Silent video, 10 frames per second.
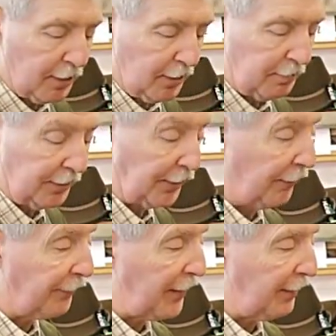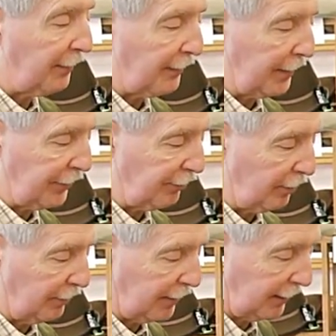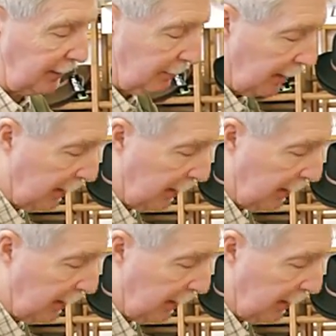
Purple is a very, very strong colour.